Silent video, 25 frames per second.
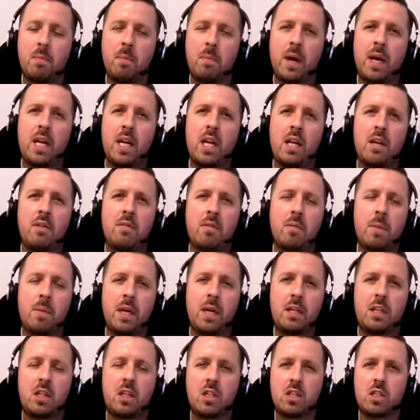mainly for
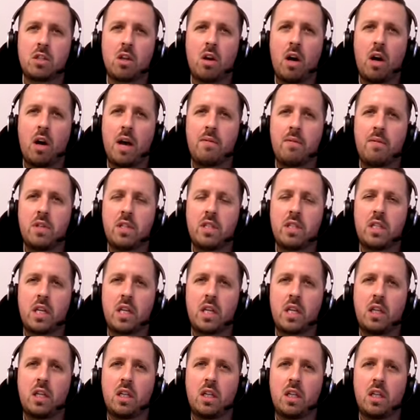me because I haven't
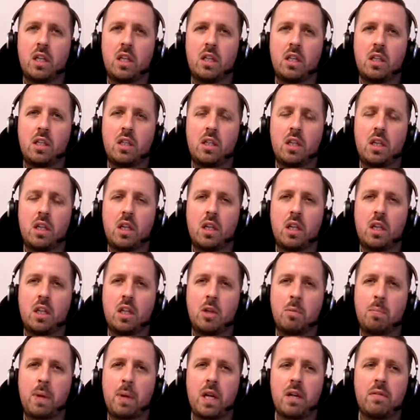seen the,
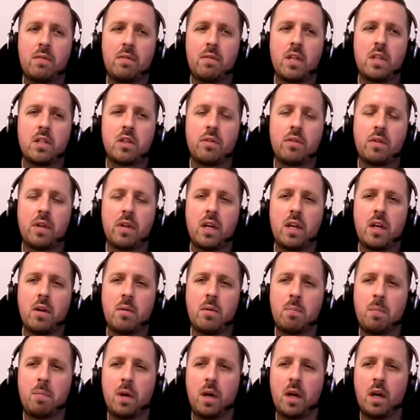the benefits of it.
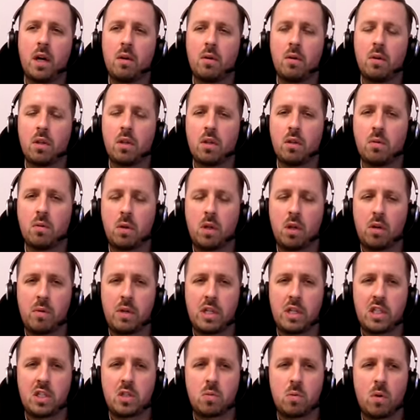But one of the
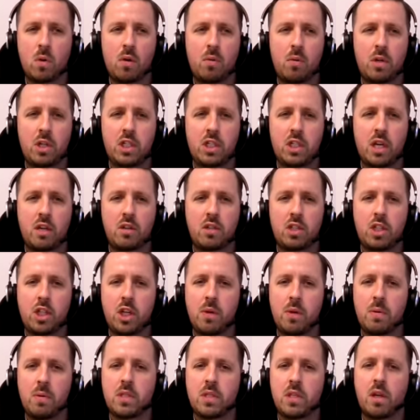reasons why I reached out to
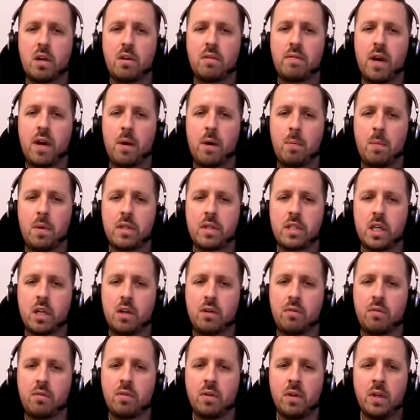you is that I found
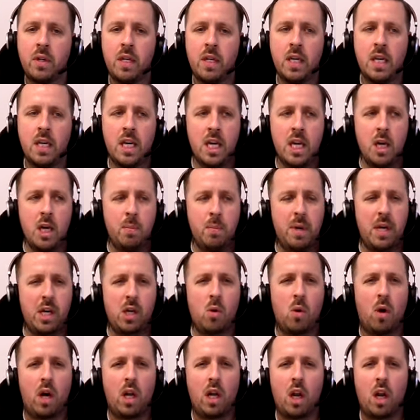myself being
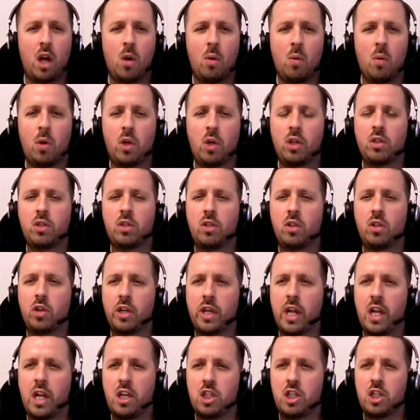quite low on,
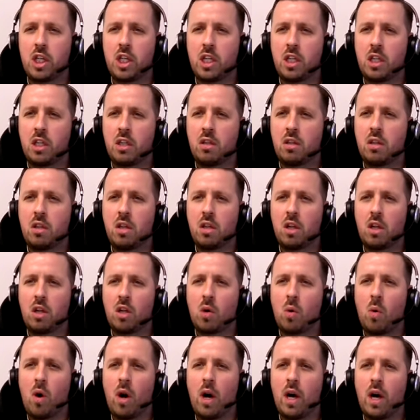on energy and, and
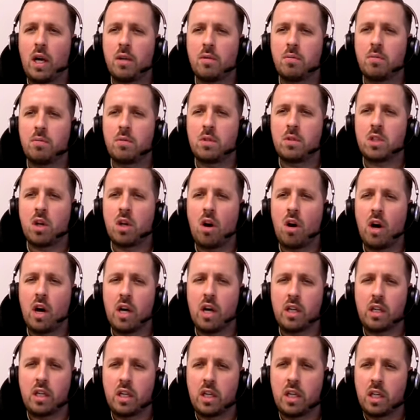quite
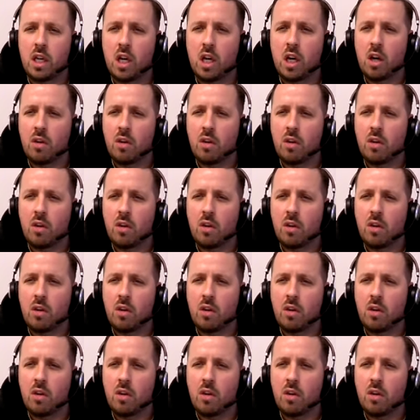tired in the